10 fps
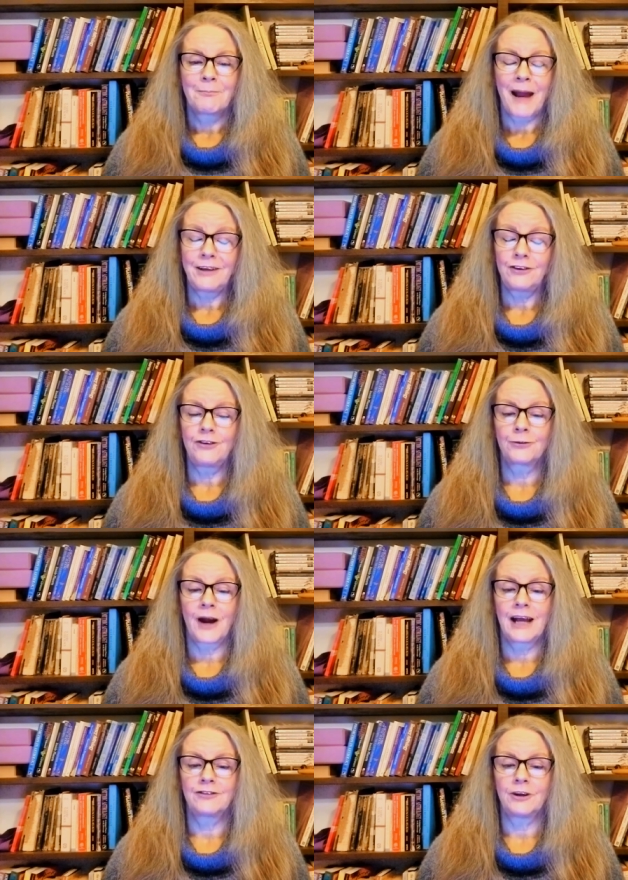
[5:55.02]
Pisces
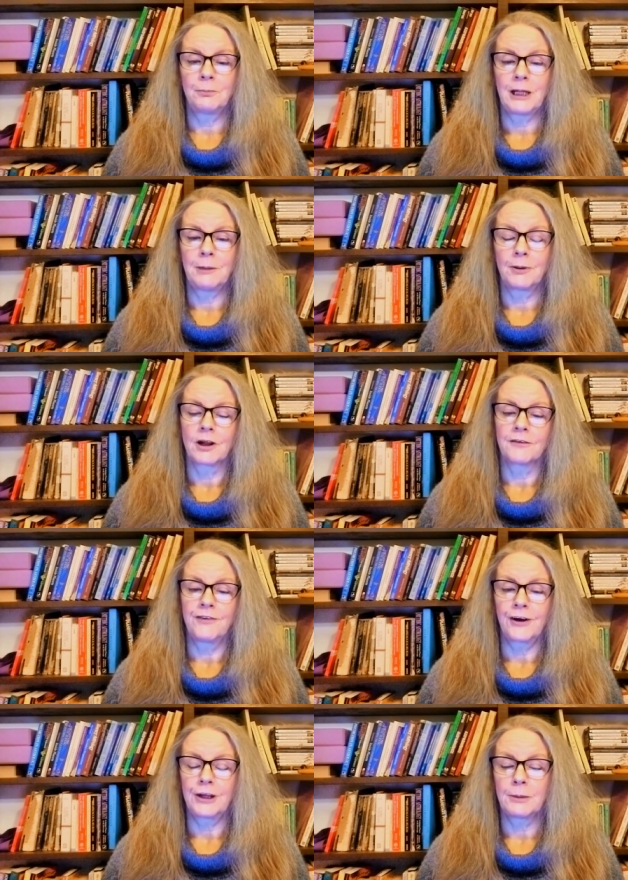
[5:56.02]
rising people are
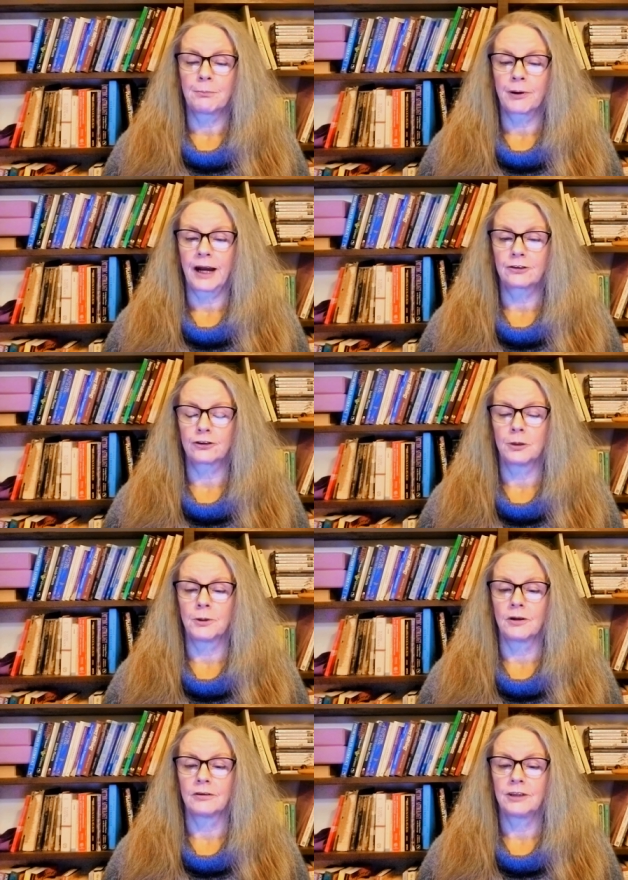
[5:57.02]
very
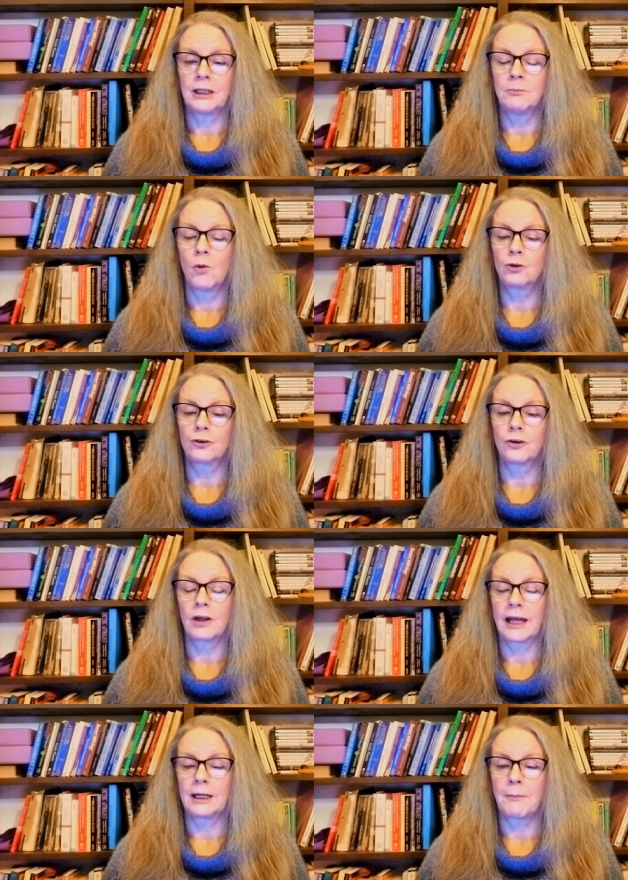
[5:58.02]
impressionable, emotional,
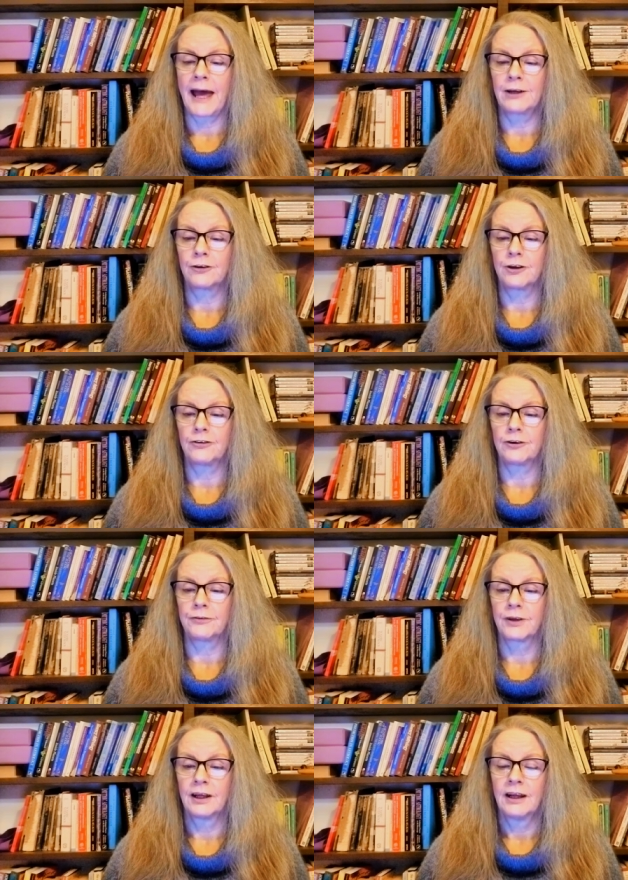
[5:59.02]
and imaginative.
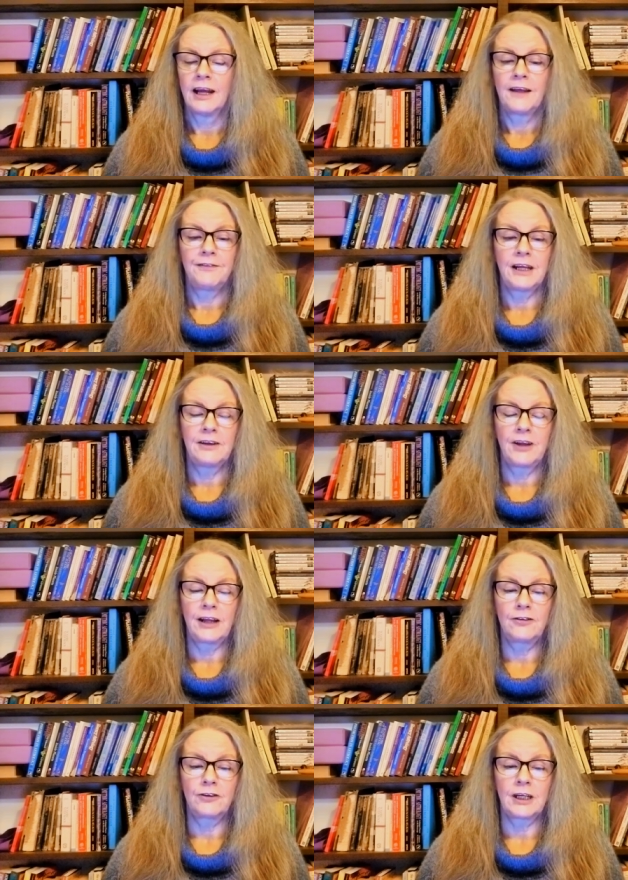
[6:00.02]
The
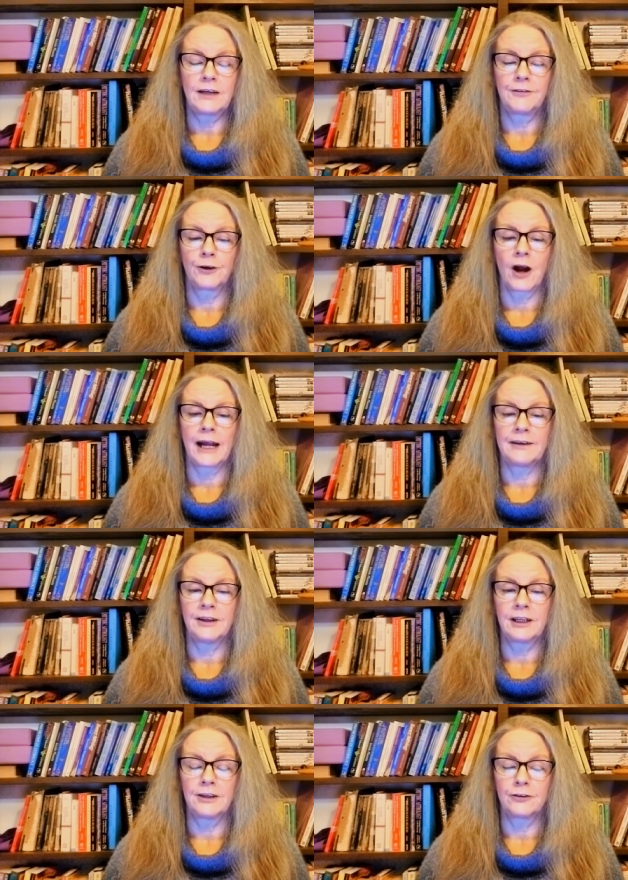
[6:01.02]
intensity of their
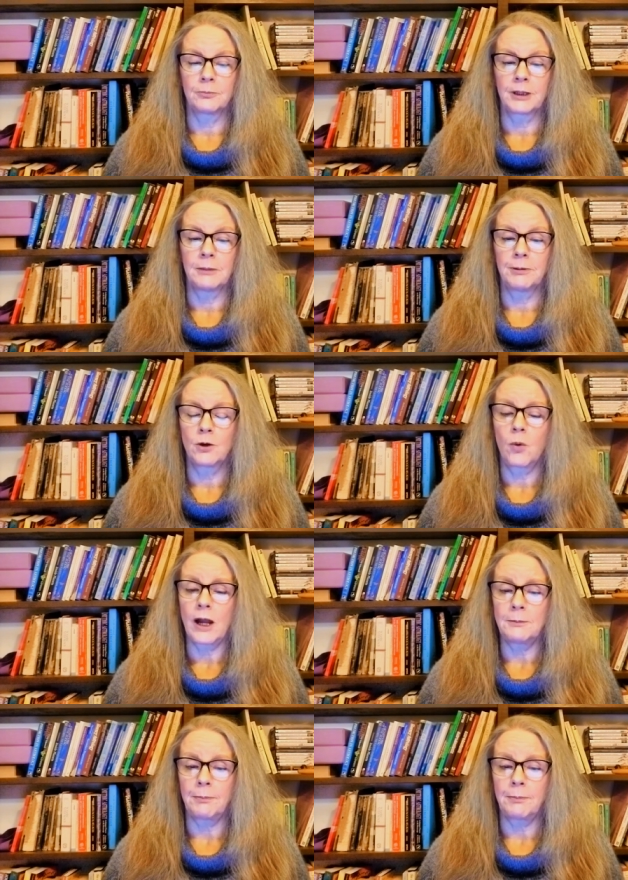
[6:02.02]
idealism can be quite